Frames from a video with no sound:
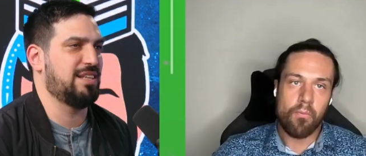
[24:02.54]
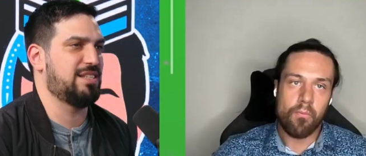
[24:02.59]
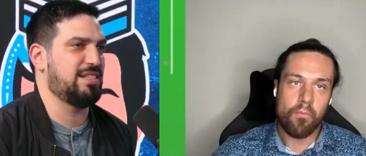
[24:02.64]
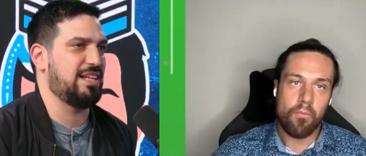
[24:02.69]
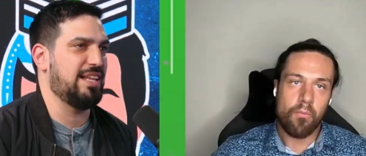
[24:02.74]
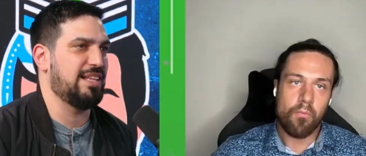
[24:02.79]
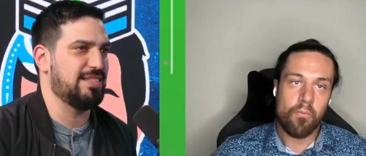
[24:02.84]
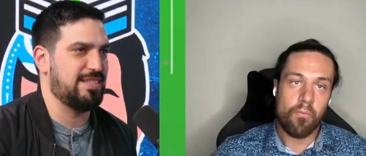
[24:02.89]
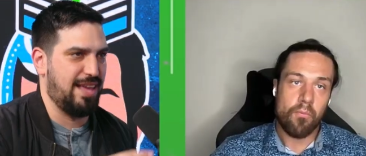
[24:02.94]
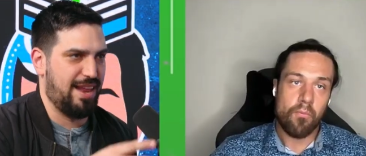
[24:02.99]
Speaker 1: the
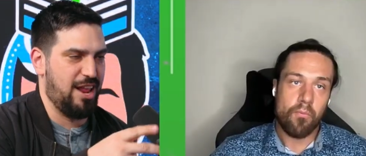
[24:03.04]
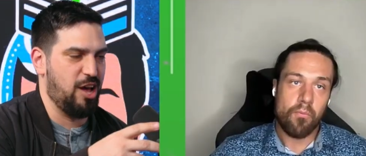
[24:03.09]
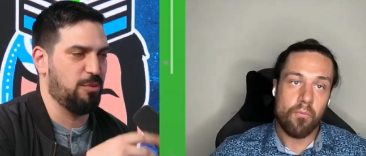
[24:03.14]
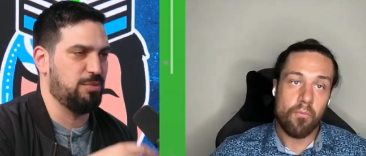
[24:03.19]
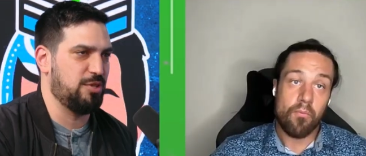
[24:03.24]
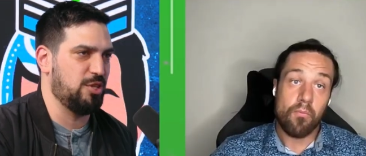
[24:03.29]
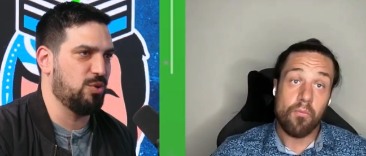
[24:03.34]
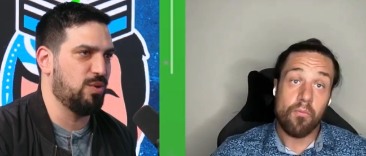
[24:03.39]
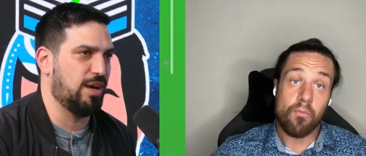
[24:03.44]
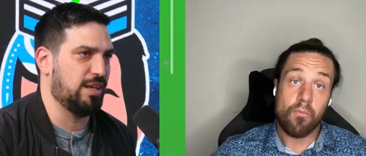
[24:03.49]
scenes that helped
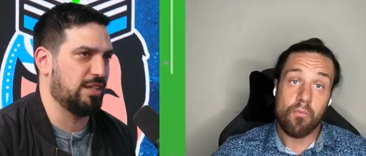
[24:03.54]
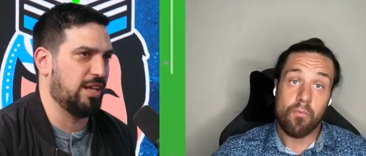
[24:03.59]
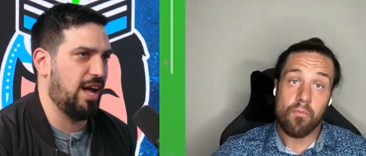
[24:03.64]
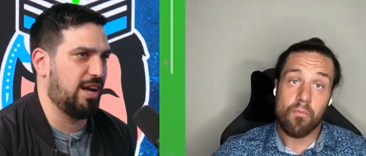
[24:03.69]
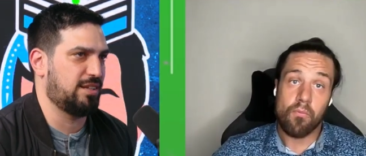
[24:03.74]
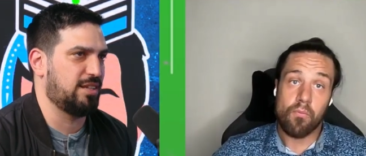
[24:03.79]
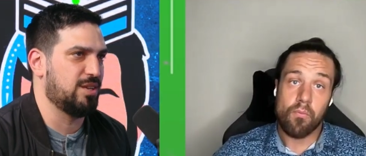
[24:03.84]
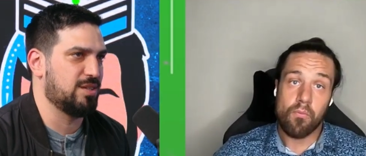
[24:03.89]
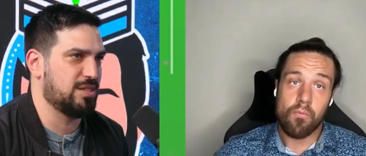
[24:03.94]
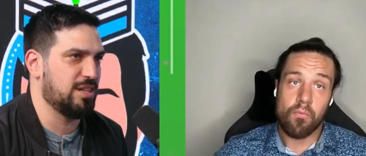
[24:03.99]
you unlock
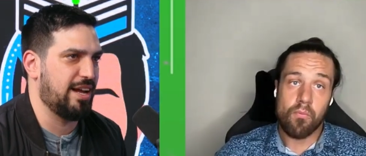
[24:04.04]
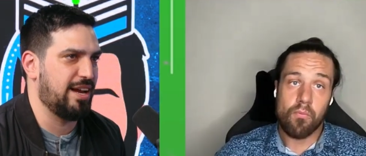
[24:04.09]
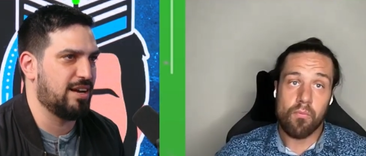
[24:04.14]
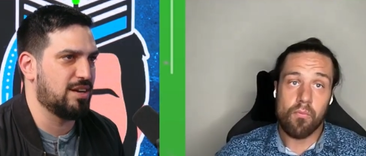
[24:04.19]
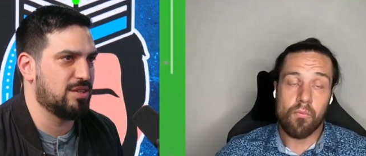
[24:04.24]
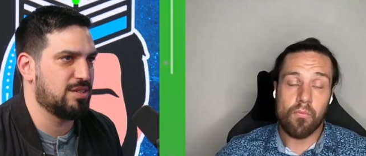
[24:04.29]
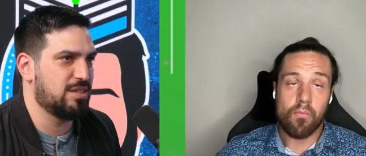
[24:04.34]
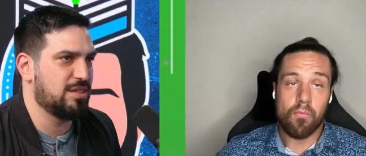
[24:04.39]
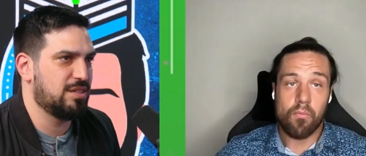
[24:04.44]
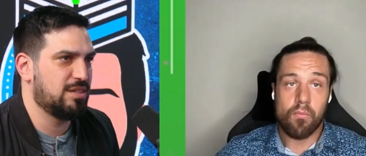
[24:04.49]
those
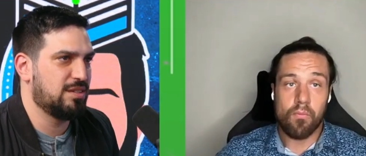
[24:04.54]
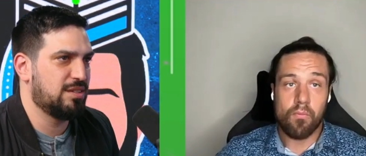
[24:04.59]
layers?